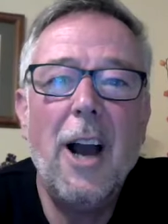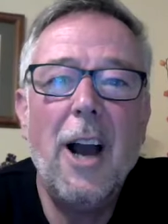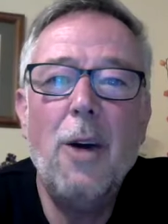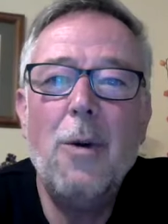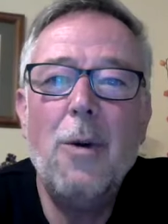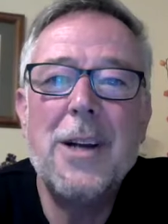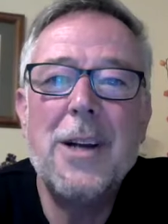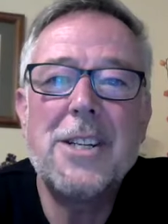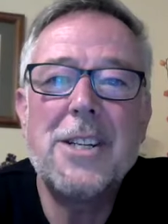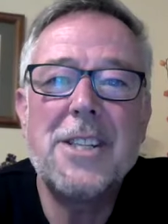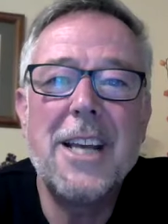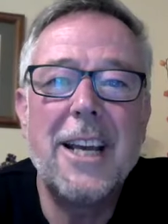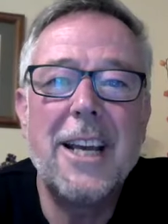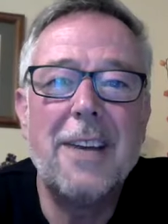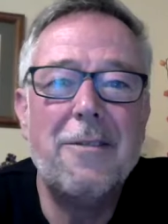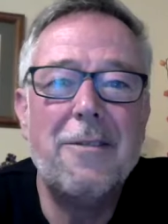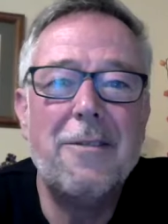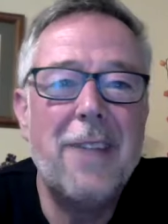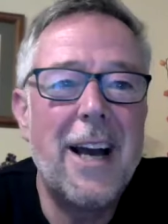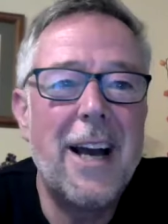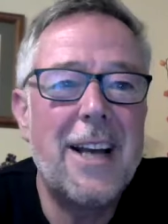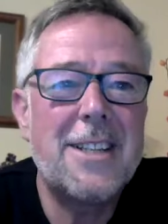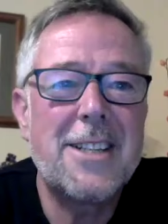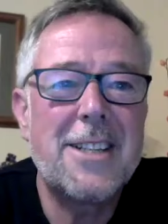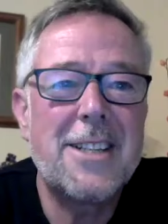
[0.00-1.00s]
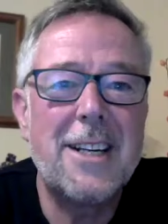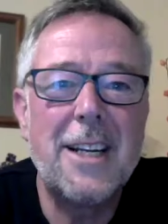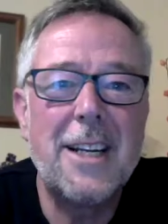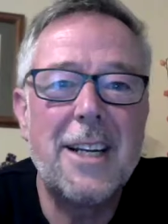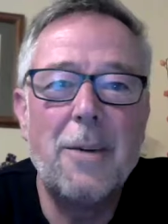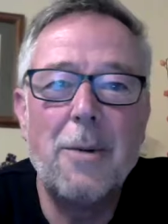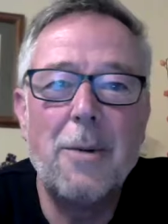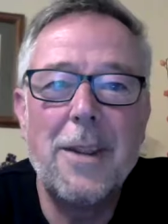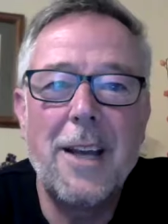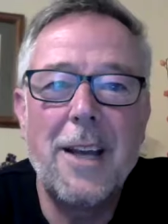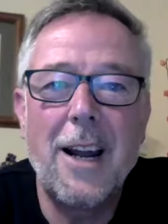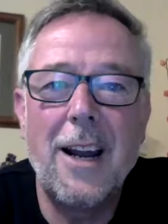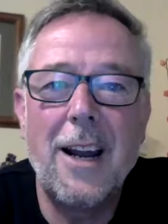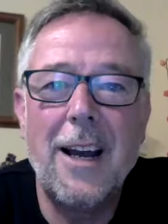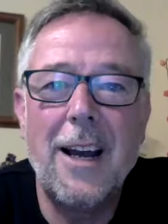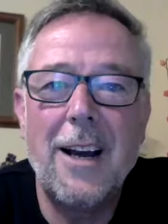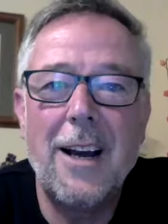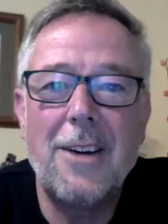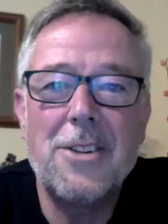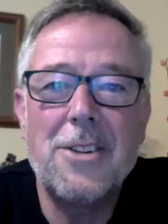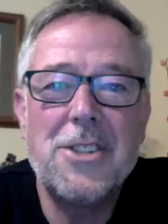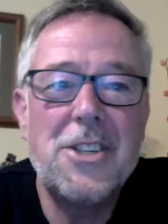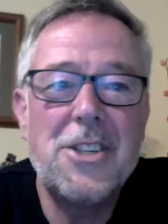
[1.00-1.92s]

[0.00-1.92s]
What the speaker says: I always think of Natalie with the clouds.